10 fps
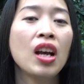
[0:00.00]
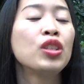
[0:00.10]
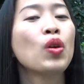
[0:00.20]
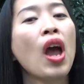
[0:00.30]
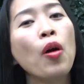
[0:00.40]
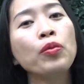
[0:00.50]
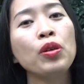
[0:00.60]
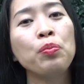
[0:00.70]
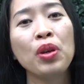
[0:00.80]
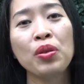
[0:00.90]
To help
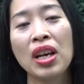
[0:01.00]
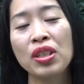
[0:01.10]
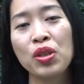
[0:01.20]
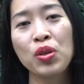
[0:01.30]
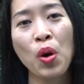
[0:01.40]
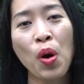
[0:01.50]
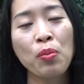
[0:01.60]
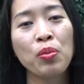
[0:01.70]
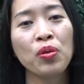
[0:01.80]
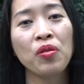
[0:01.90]
you build that strong
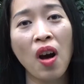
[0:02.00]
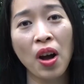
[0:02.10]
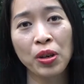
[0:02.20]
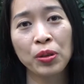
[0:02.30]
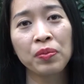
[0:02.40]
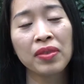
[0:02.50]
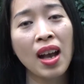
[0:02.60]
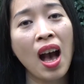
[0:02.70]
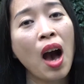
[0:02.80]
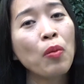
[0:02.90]
profile,
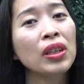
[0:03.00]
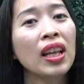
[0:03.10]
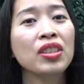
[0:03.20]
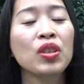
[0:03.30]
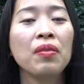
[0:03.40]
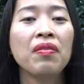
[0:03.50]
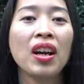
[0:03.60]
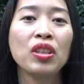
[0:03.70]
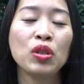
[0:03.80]
I would like to invite you